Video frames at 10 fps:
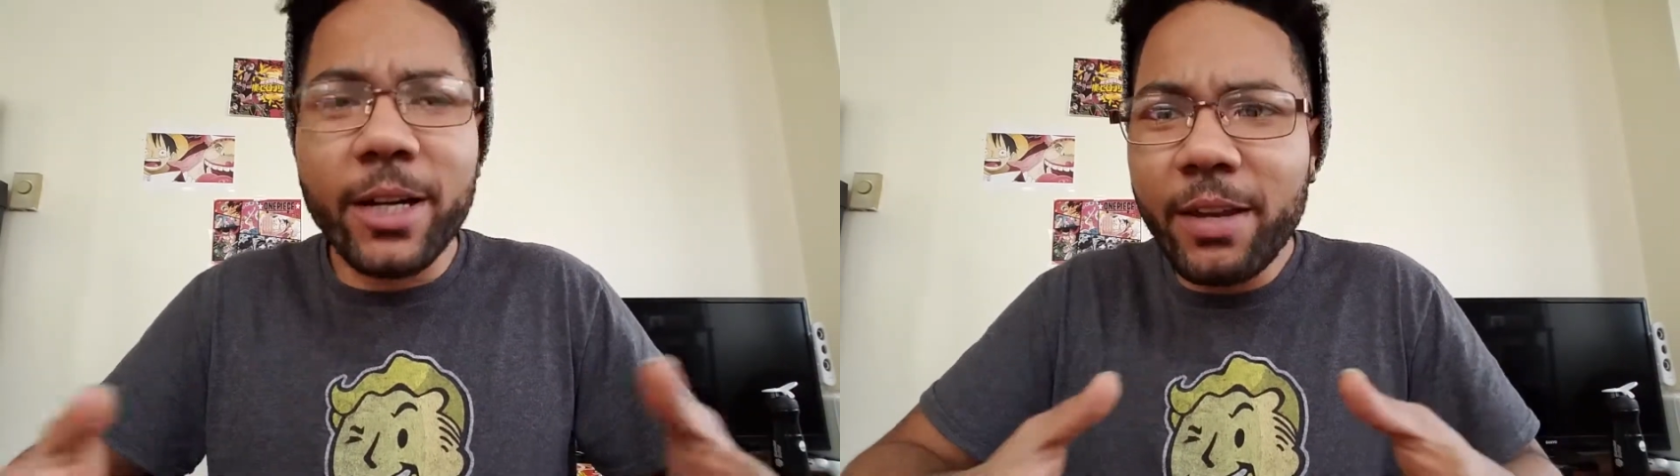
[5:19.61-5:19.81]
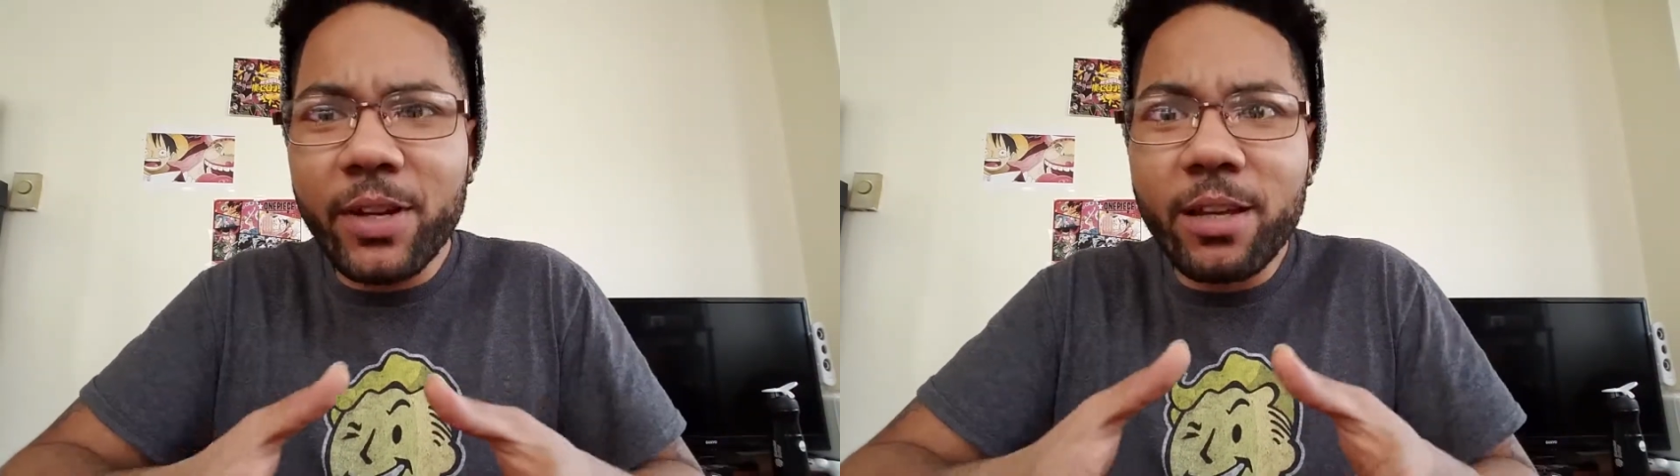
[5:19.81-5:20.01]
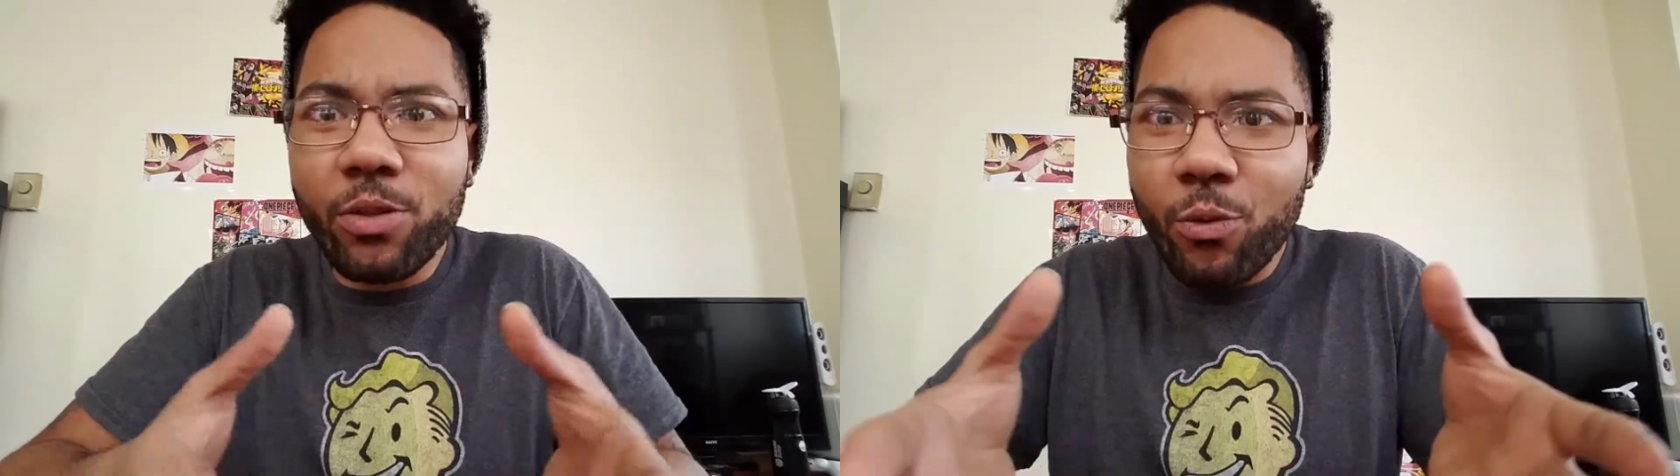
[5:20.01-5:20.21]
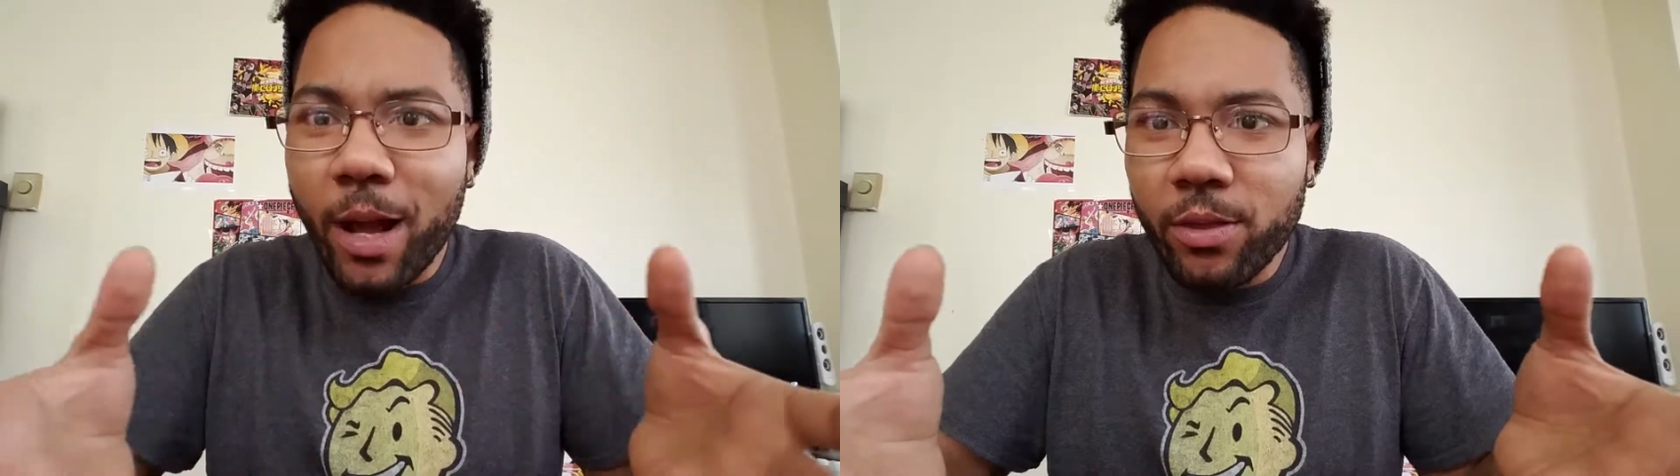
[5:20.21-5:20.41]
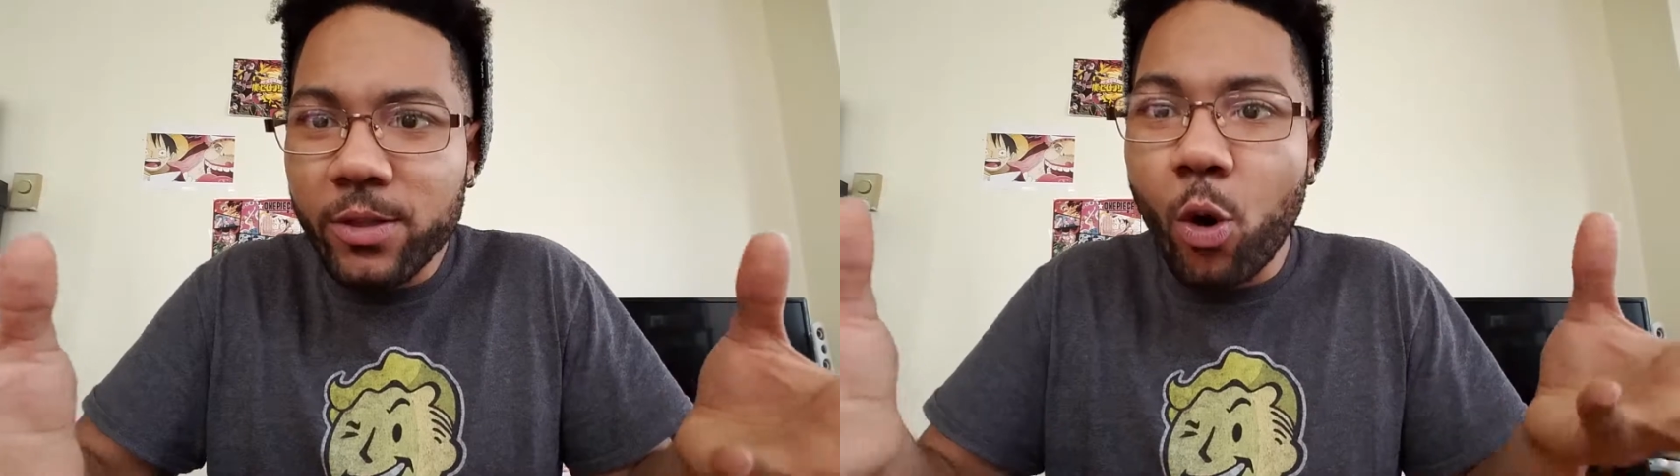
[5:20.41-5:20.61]
Even in
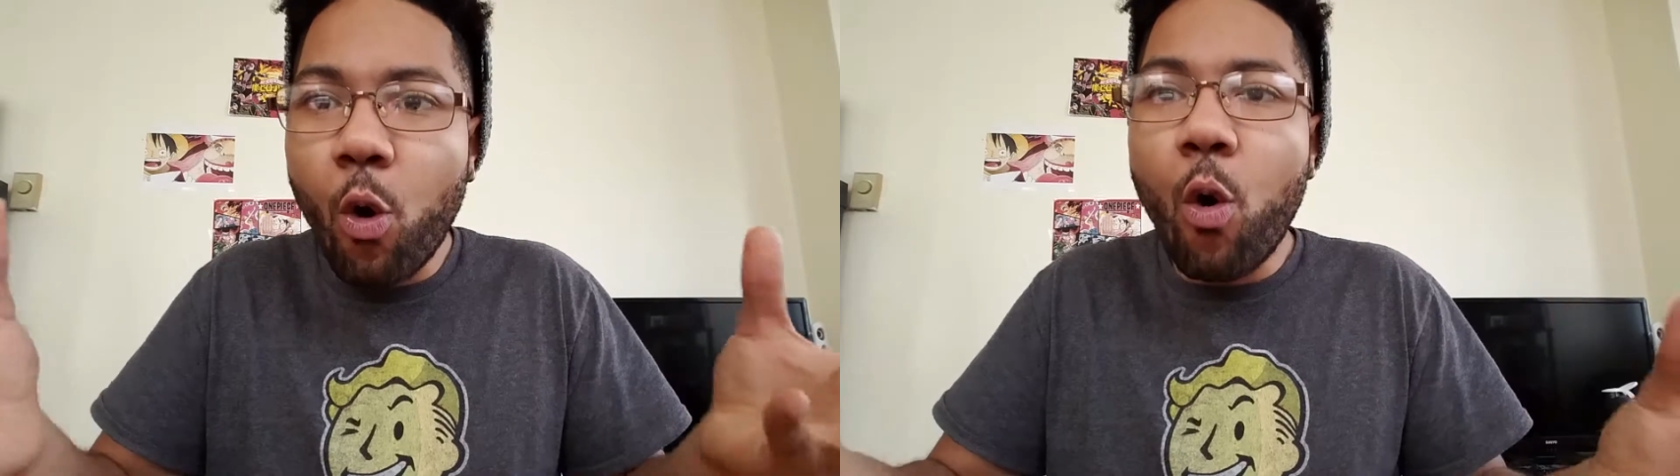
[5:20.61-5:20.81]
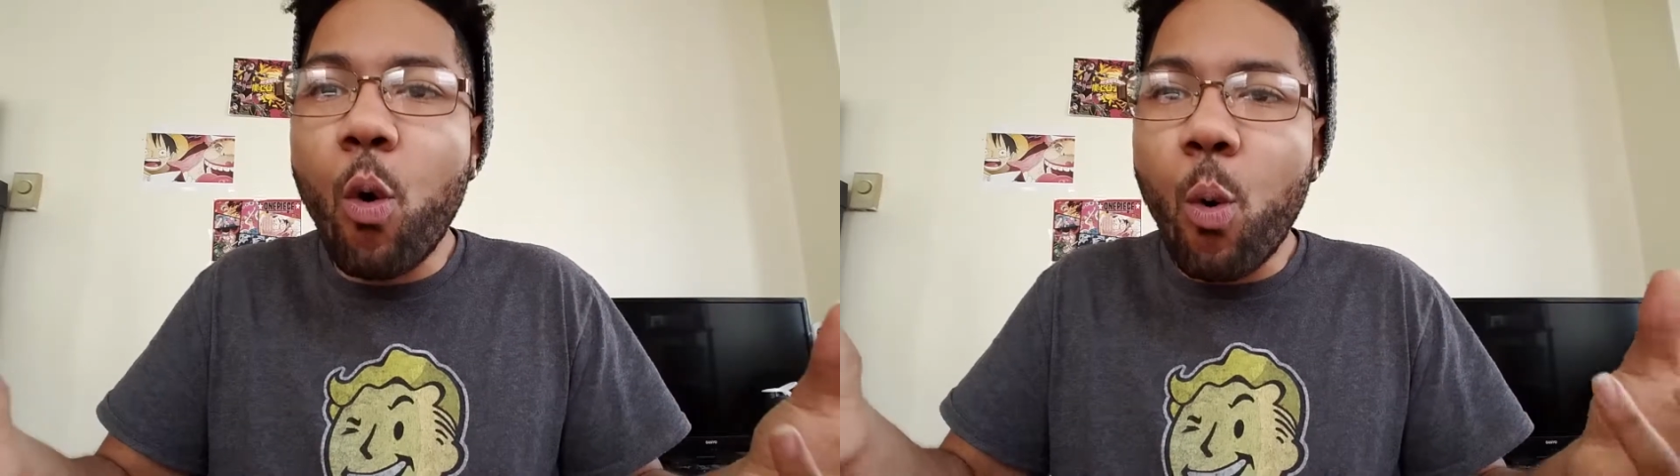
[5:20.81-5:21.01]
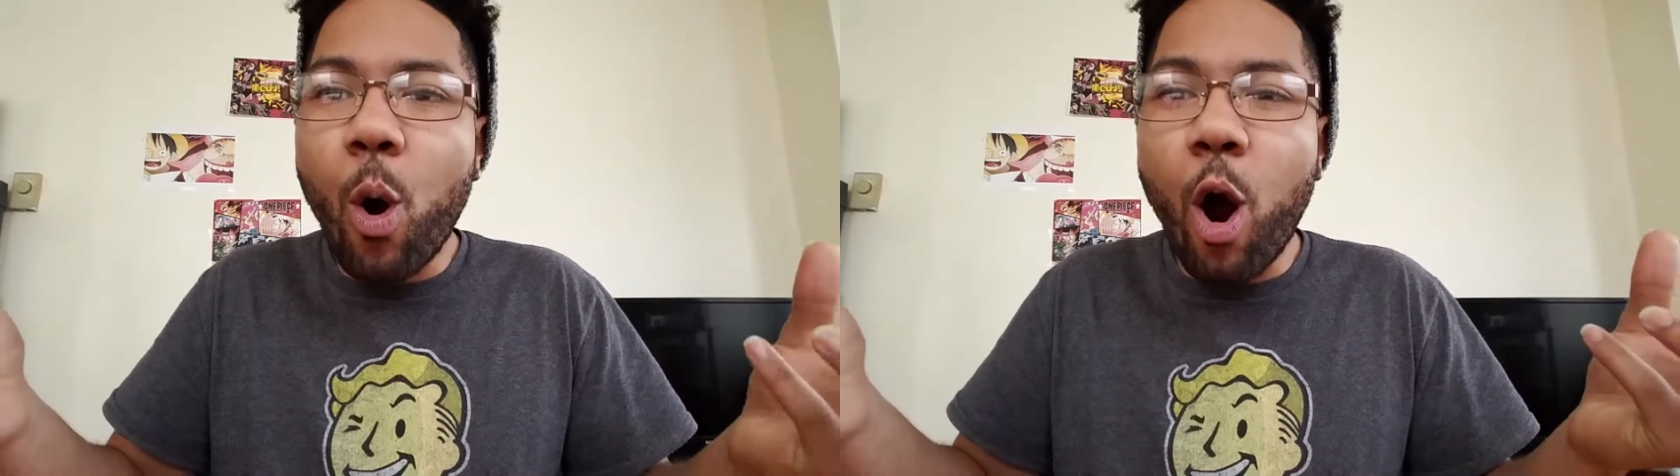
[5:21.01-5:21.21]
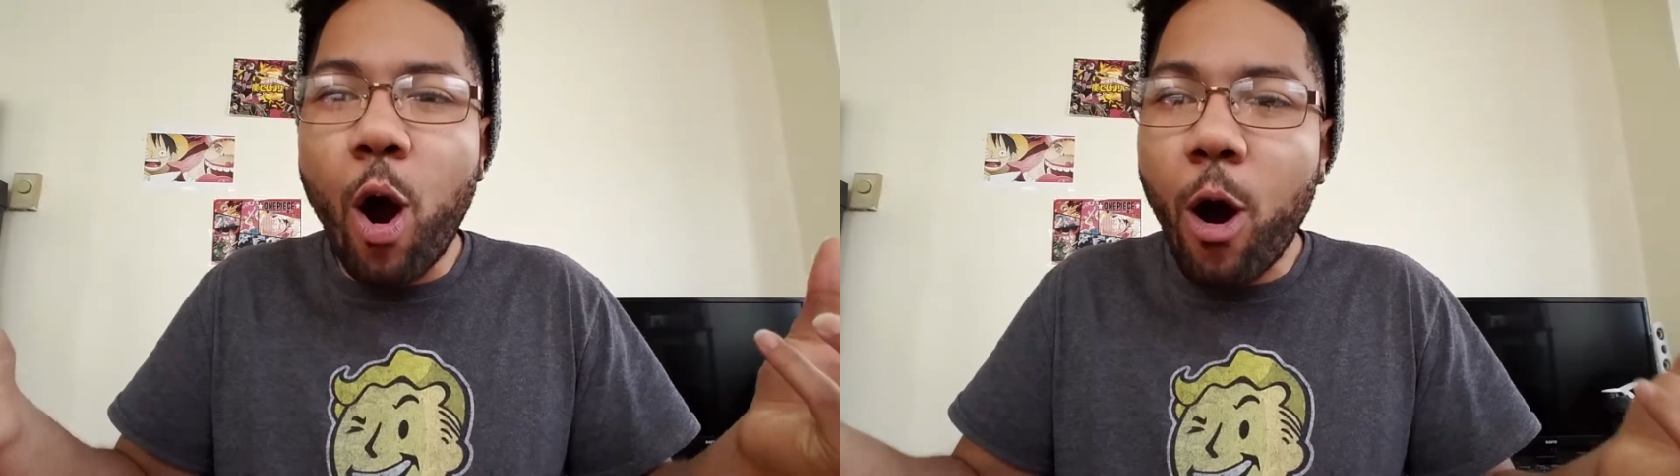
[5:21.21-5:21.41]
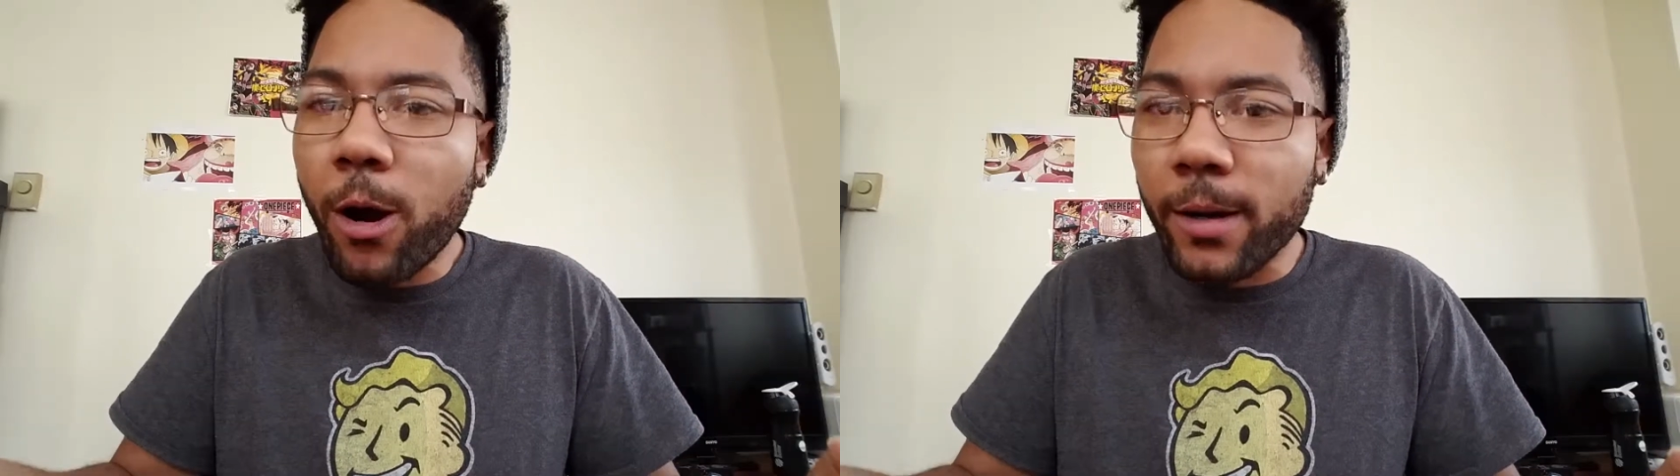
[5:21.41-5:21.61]
throughout this whole
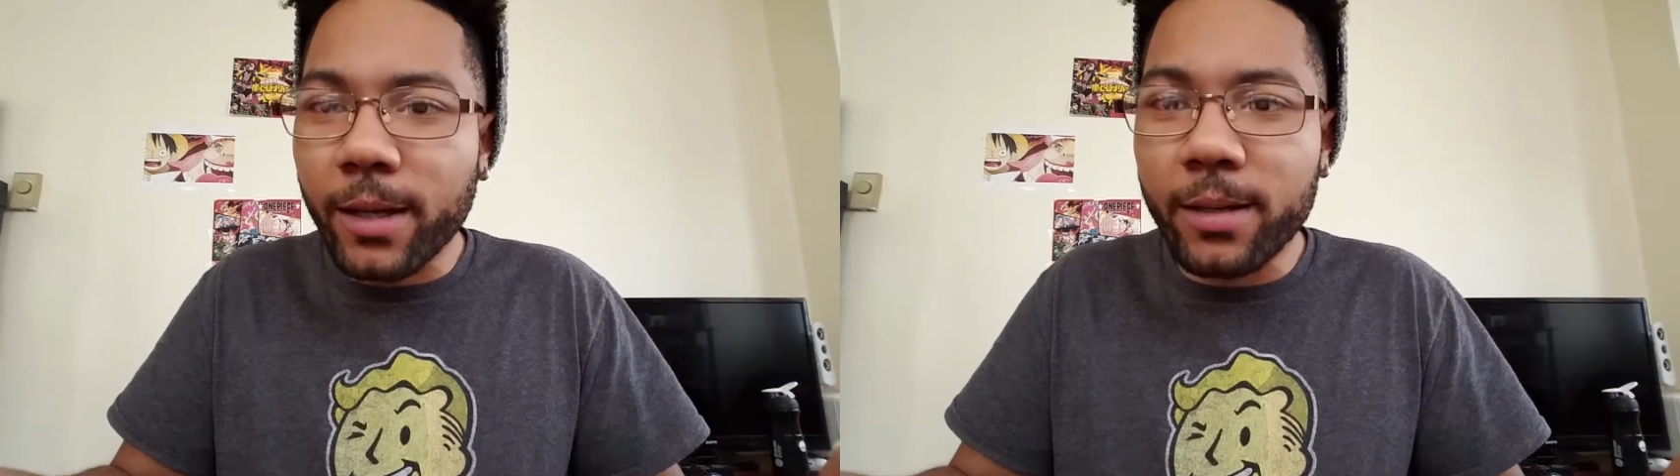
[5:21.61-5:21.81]
arc,